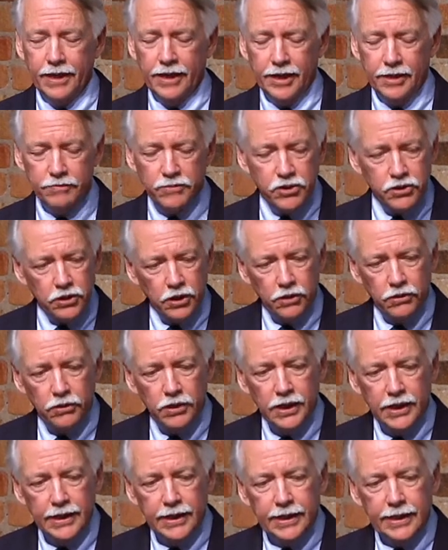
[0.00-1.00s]
Um,
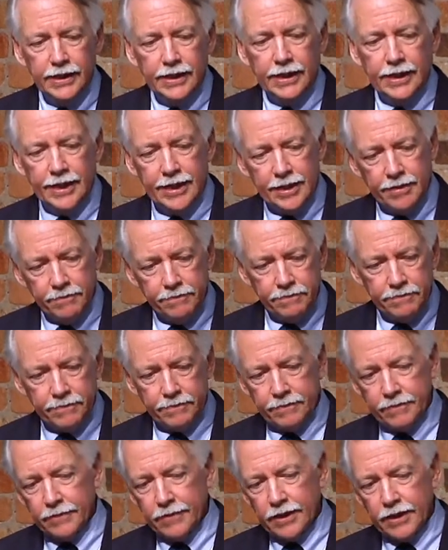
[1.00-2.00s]
so um,
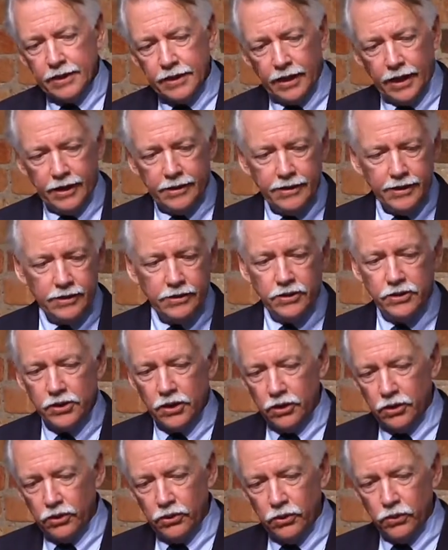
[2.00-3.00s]
I think there's
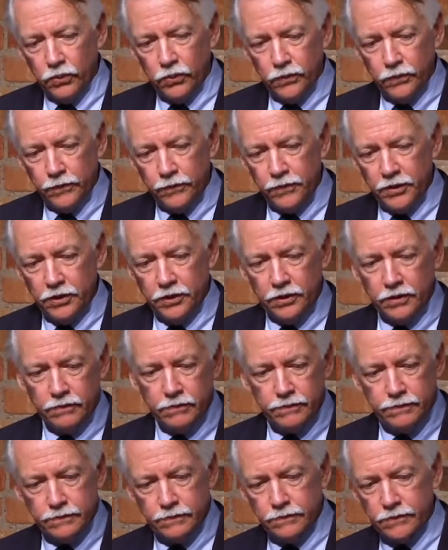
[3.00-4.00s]
a whole field
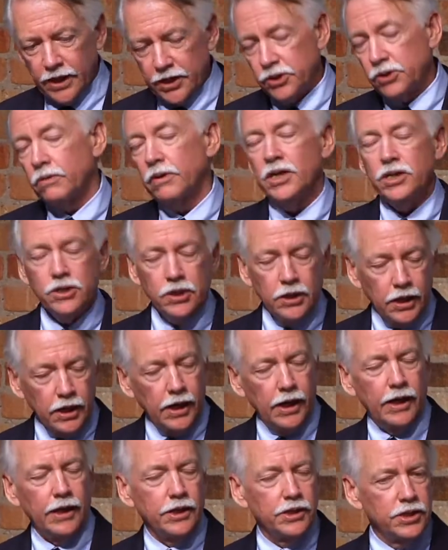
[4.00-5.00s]
of restoration
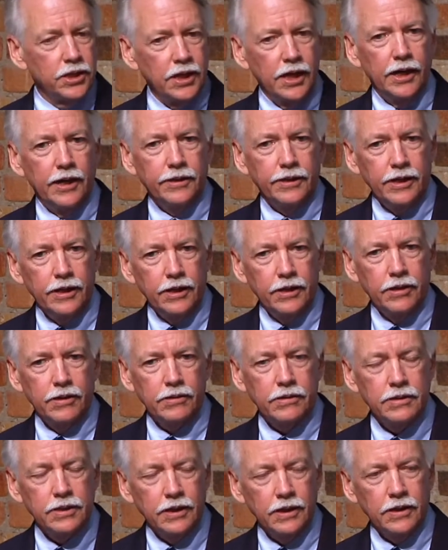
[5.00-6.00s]
ecology out
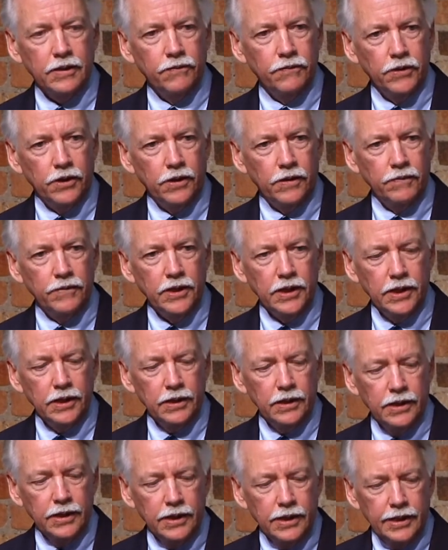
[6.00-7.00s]
there to get involved
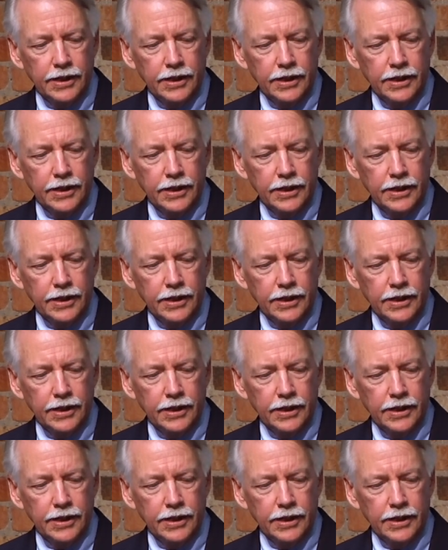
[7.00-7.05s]
in.